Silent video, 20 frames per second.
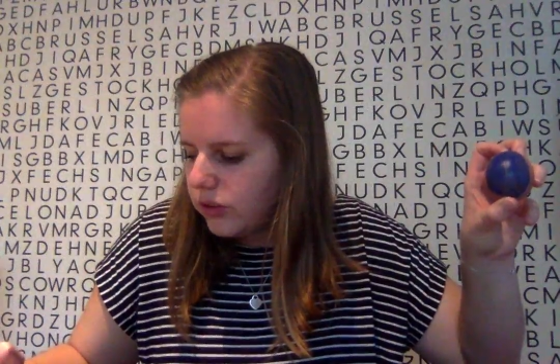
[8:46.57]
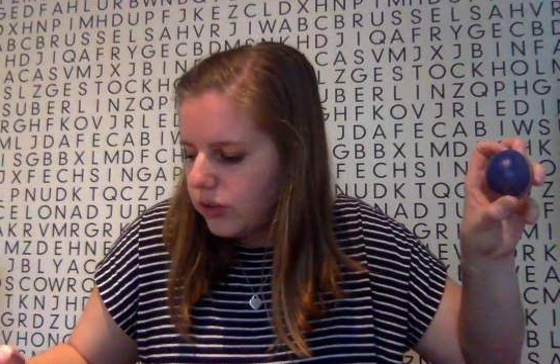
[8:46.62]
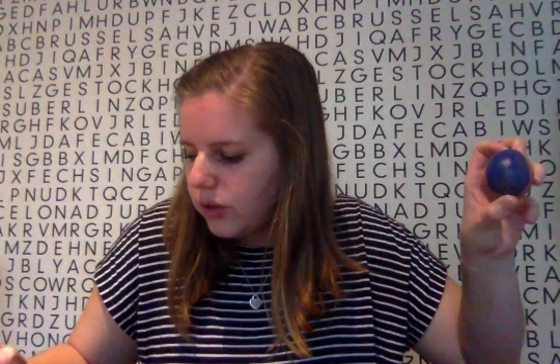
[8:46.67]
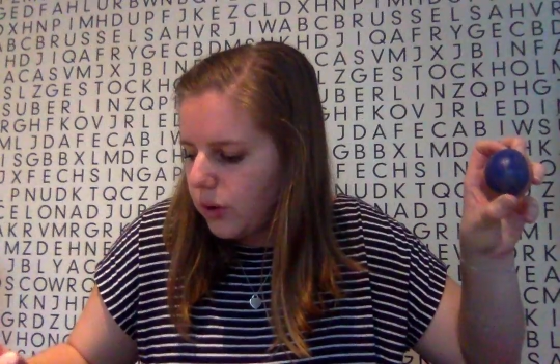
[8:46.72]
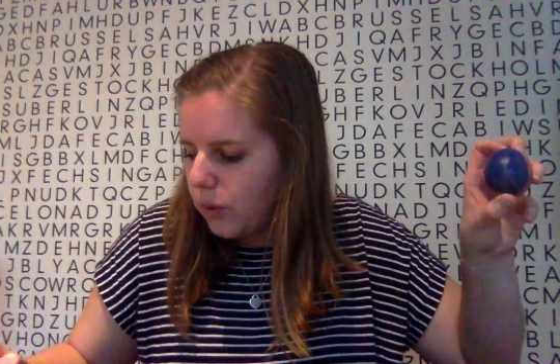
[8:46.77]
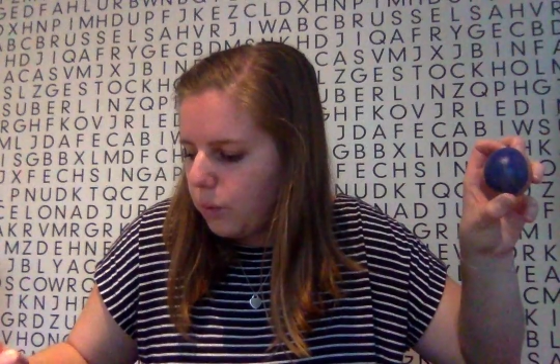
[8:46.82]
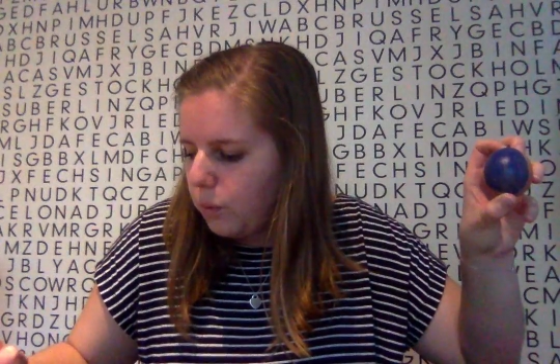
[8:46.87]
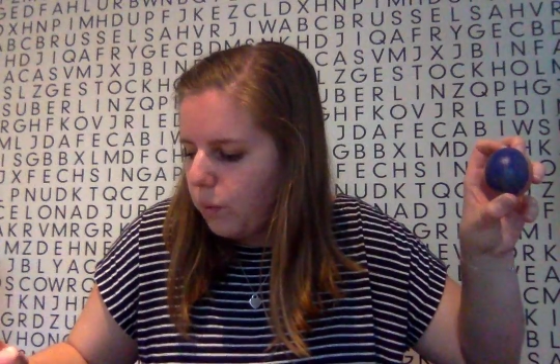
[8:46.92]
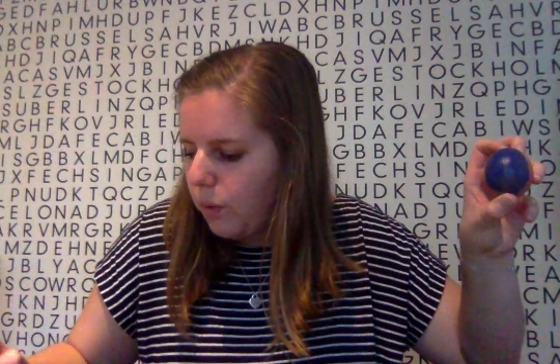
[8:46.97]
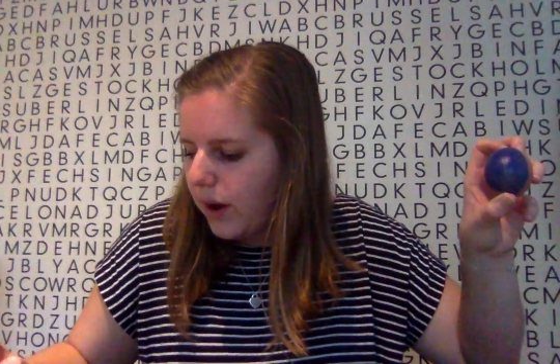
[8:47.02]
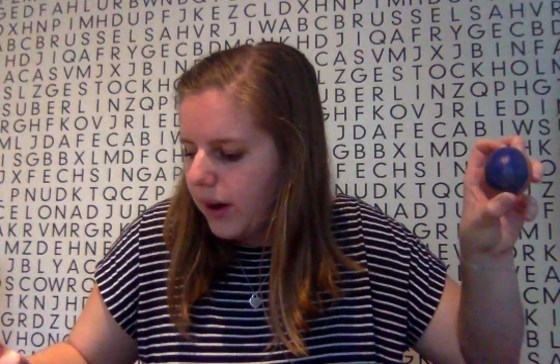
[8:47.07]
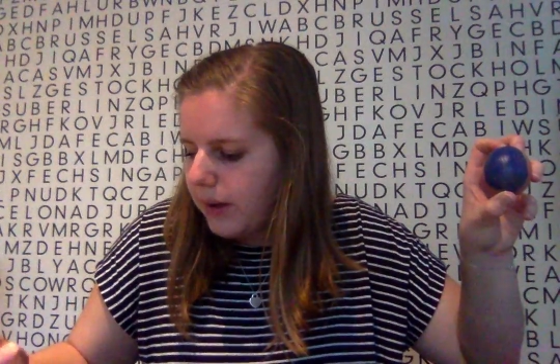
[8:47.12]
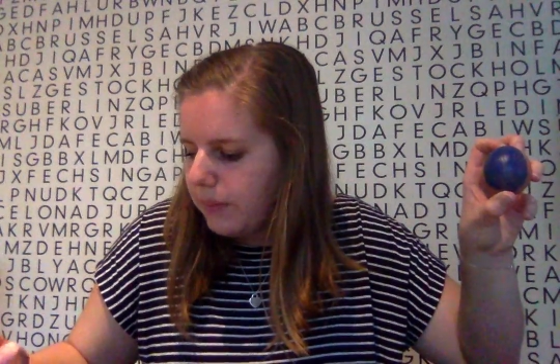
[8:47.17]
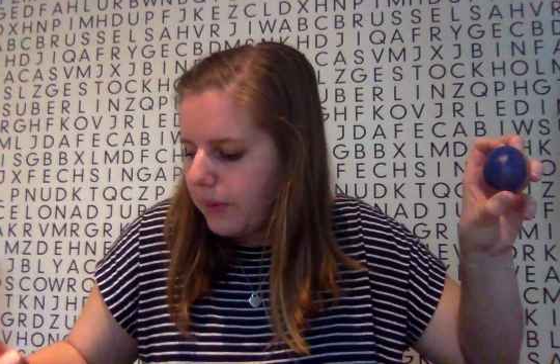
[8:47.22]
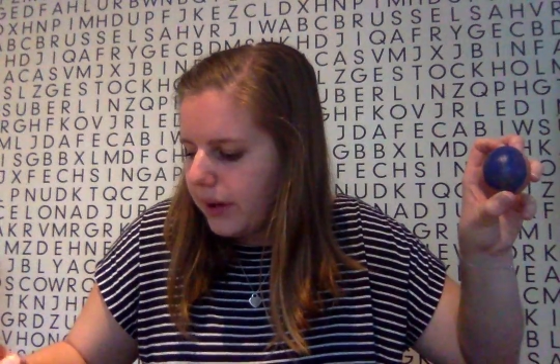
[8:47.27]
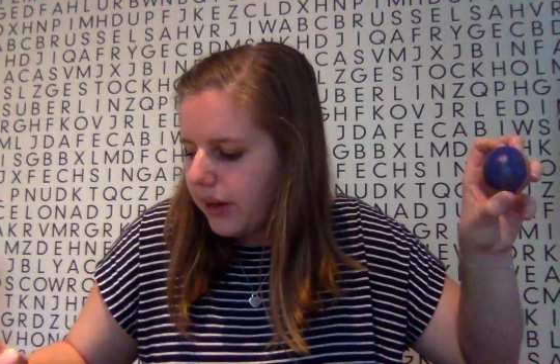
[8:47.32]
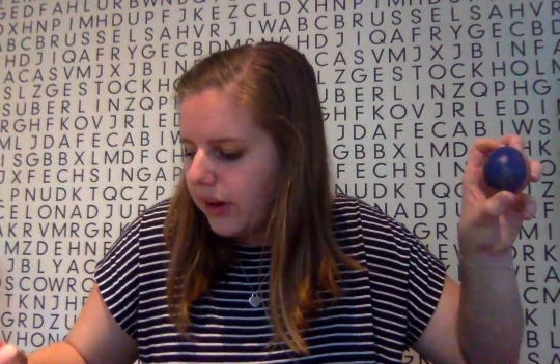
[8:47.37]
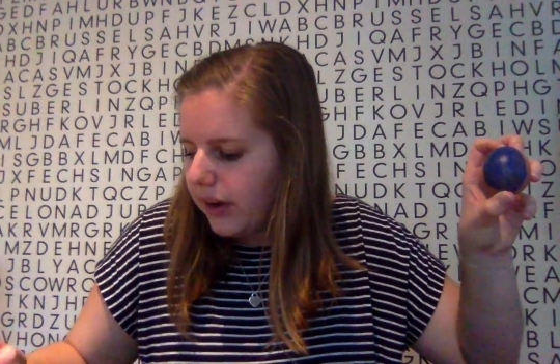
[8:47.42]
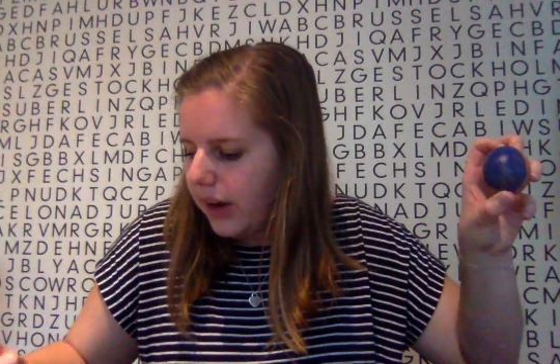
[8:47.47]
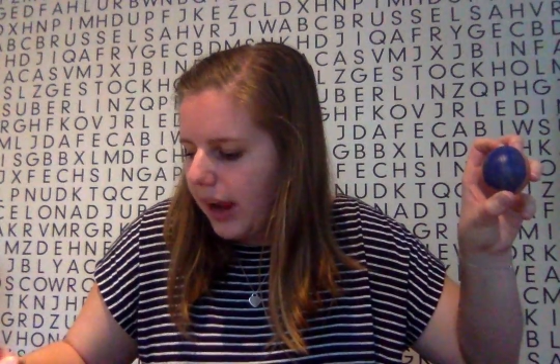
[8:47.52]
So what
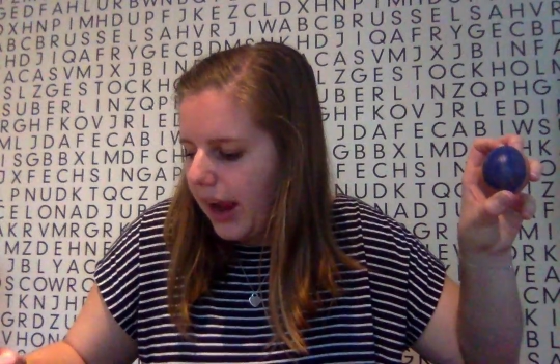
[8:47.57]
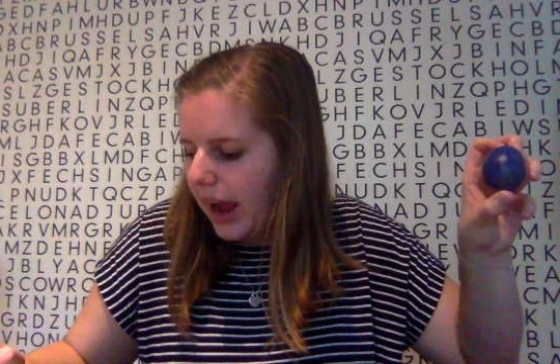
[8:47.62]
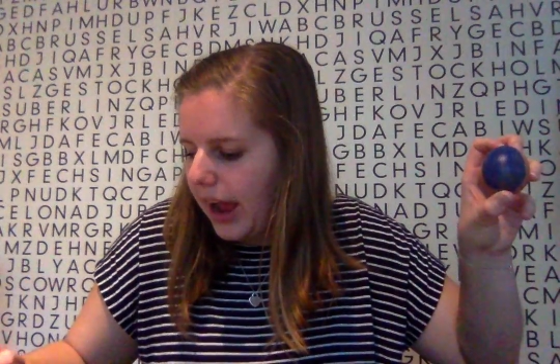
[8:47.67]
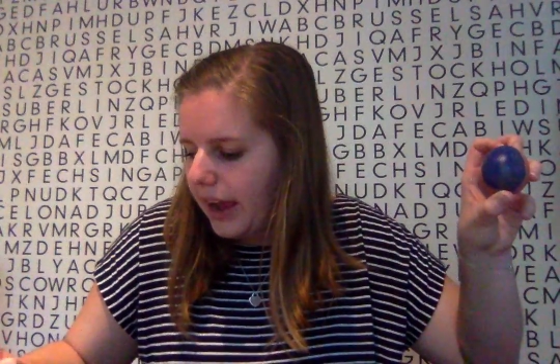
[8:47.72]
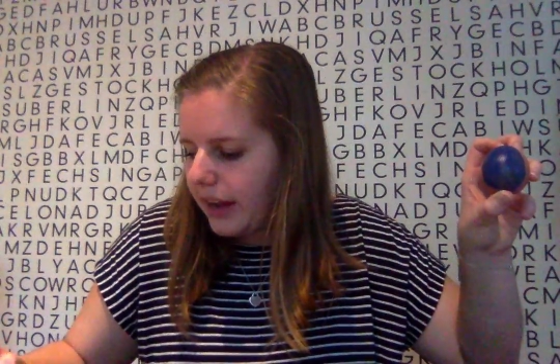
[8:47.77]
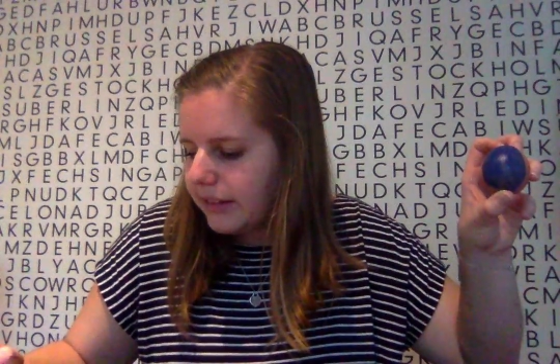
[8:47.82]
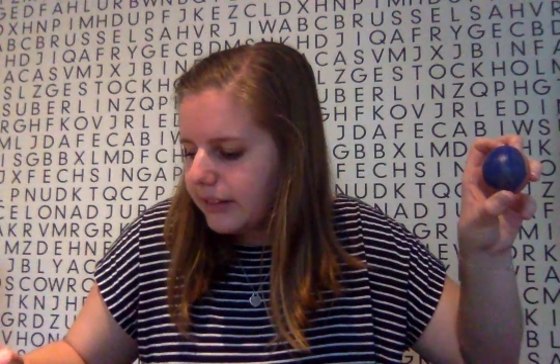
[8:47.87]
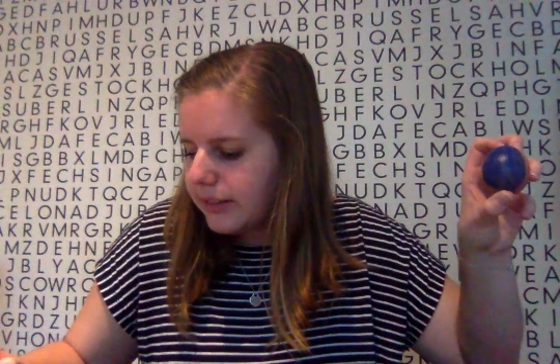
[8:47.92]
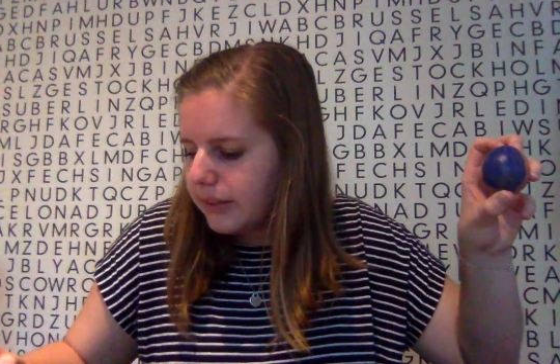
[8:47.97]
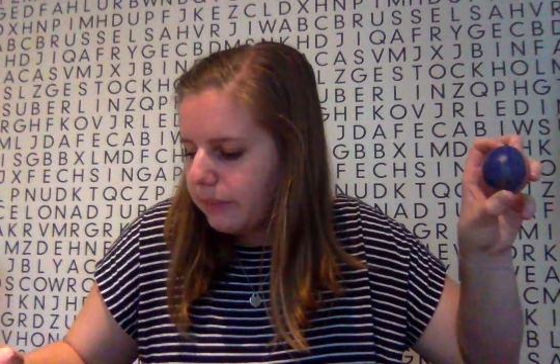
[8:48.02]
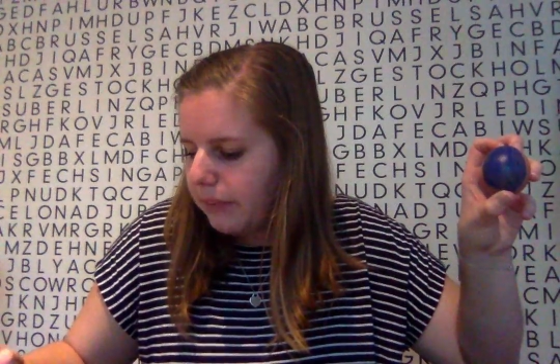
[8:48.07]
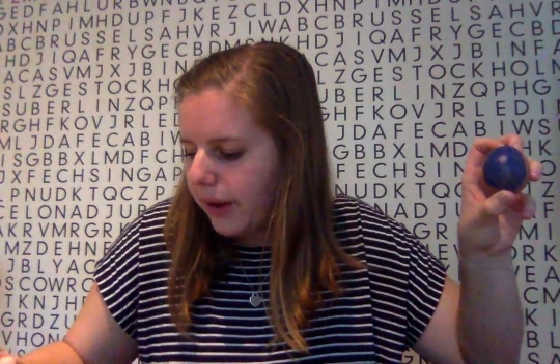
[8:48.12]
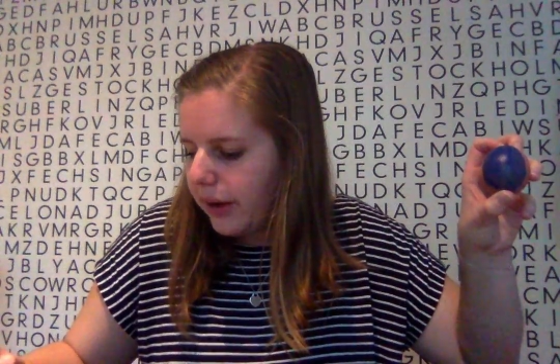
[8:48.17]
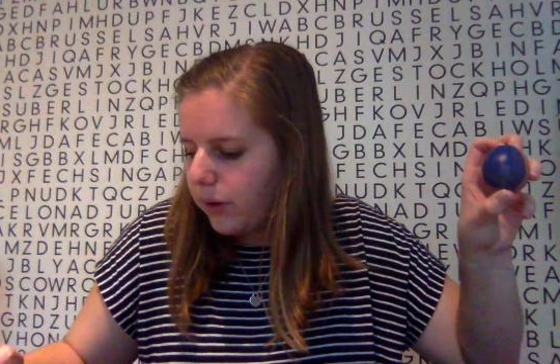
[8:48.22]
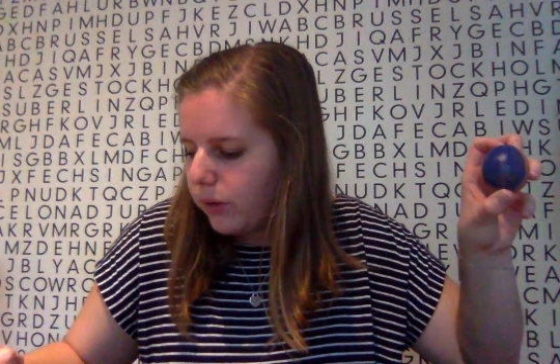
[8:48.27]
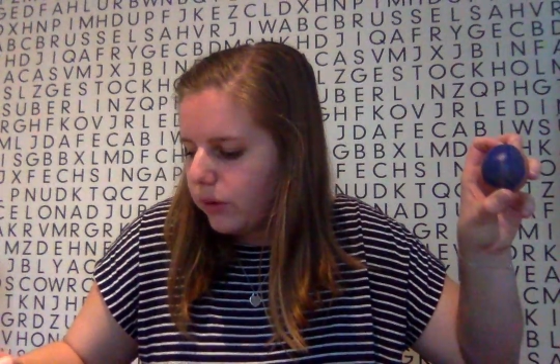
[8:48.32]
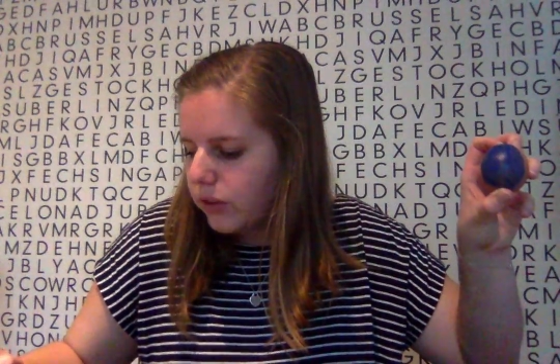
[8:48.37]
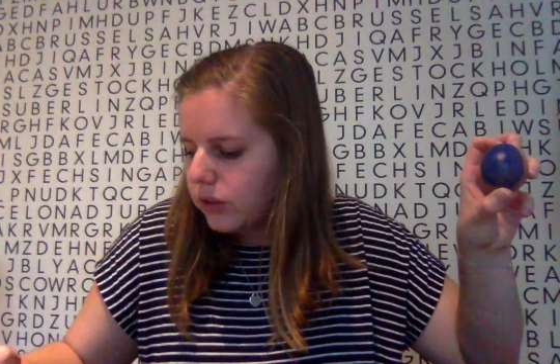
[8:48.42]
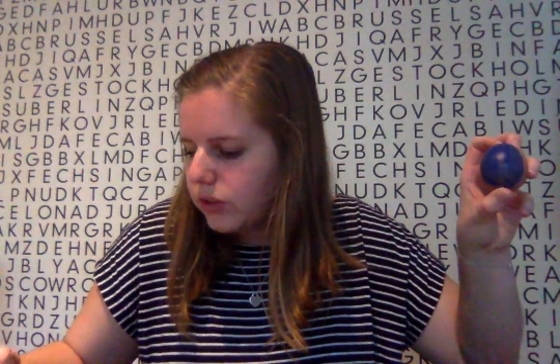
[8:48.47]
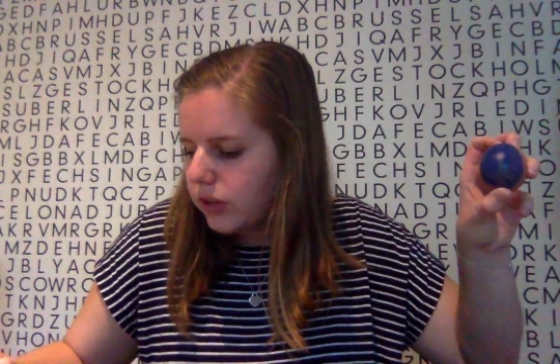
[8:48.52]
am I going to add to
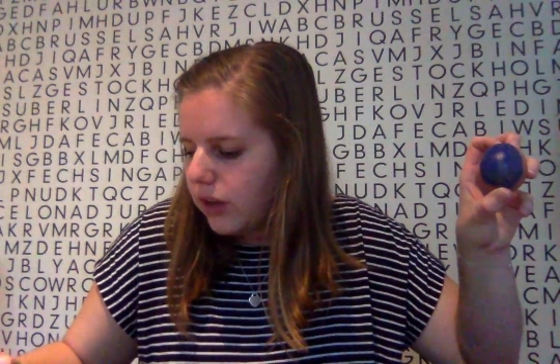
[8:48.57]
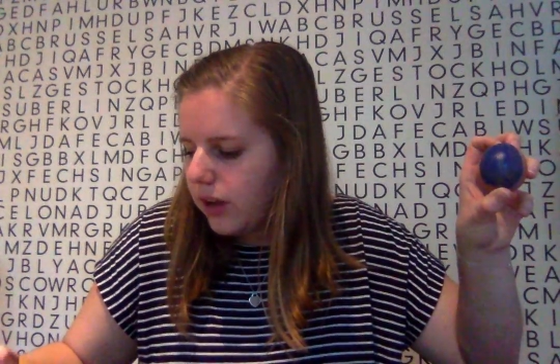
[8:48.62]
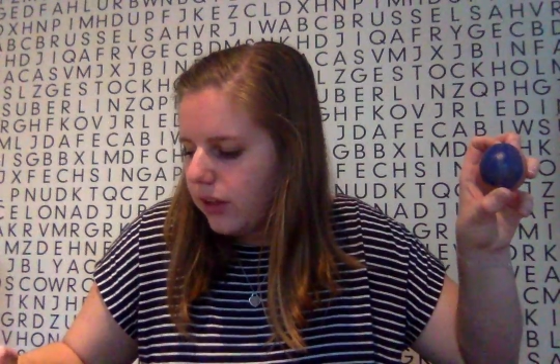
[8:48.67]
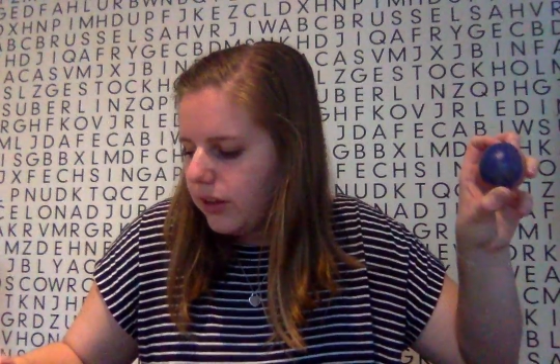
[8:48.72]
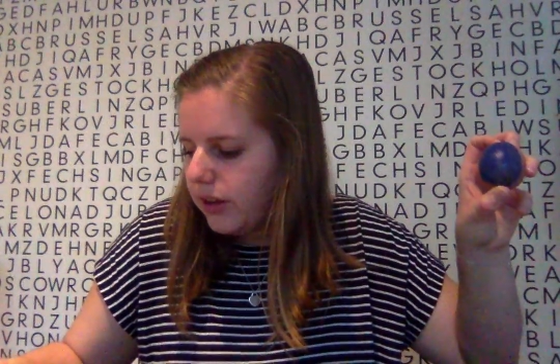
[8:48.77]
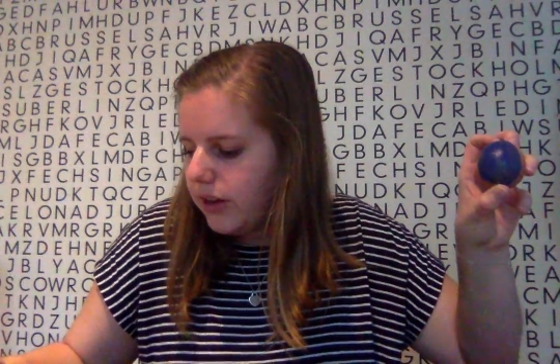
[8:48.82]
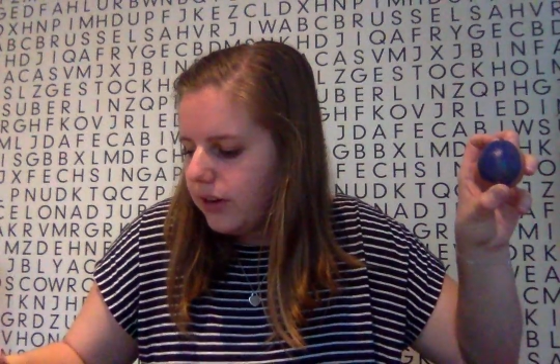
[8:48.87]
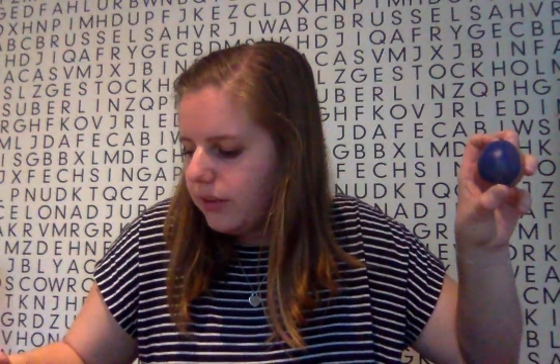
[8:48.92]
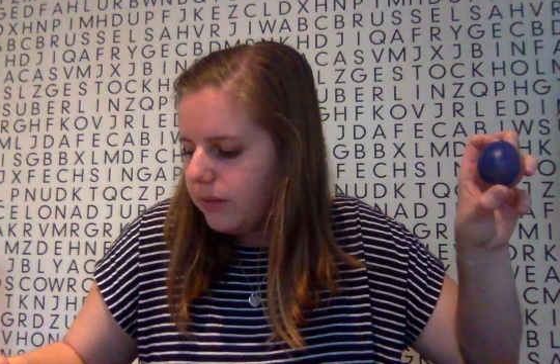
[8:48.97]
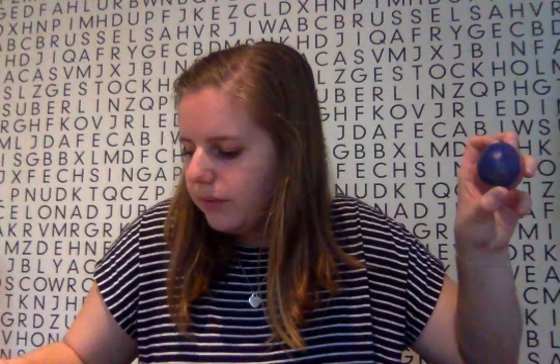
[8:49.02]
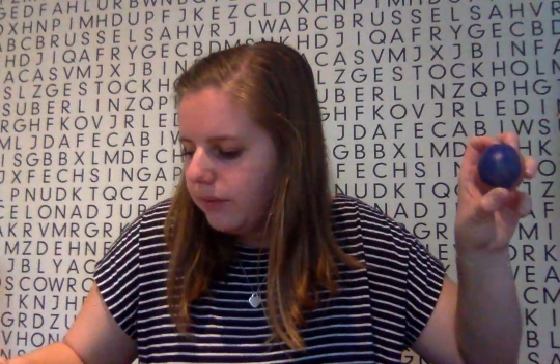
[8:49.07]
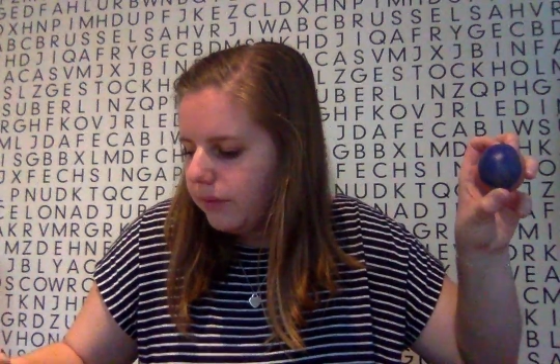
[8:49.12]
my orange color?